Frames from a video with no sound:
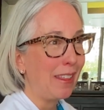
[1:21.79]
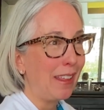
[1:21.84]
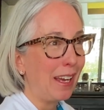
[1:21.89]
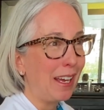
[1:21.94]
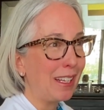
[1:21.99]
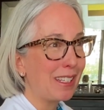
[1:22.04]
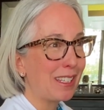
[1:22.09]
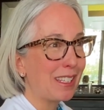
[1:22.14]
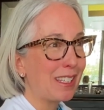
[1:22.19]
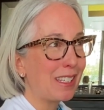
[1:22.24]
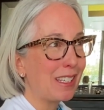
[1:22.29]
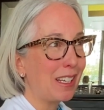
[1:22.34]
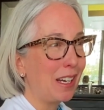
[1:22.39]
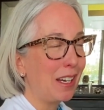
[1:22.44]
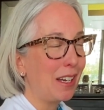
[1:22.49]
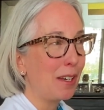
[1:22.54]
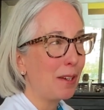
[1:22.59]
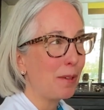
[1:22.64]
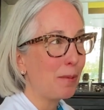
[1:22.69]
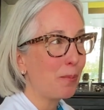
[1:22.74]
that's
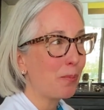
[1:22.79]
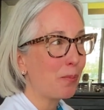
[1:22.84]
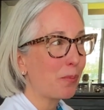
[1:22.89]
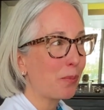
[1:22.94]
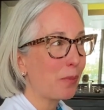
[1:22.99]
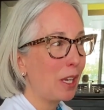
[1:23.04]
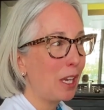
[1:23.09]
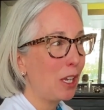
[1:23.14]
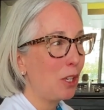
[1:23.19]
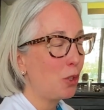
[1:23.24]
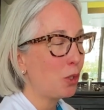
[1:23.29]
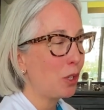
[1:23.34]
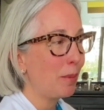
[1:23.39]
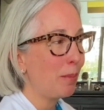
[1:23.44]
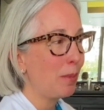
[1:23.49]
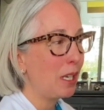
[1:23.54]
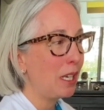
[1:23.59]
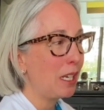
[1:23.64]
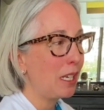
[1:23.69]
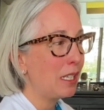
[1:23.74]

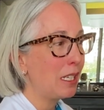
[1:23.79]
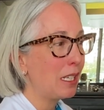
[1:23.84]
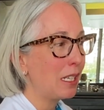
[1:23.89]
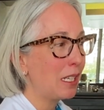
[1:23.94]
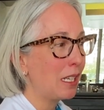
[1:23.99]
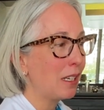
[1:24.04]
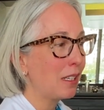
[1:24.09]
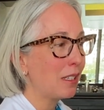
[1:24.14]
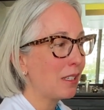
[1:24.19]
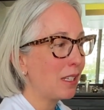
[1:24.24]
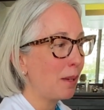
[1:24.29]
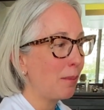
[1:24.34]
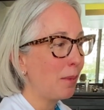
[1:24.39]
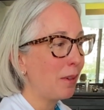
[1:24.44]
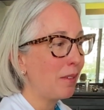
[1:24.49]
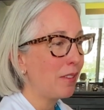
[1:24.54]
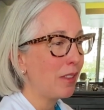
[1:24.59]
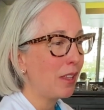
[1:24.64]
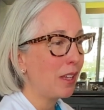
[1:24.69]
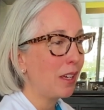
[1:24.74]
contributed to some
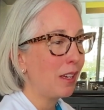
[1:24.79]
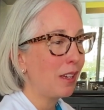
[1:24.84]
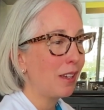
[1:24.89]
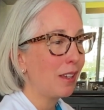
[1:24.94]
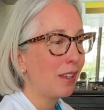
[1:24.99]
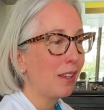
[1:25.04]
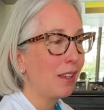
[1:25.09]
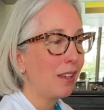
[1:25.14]
of the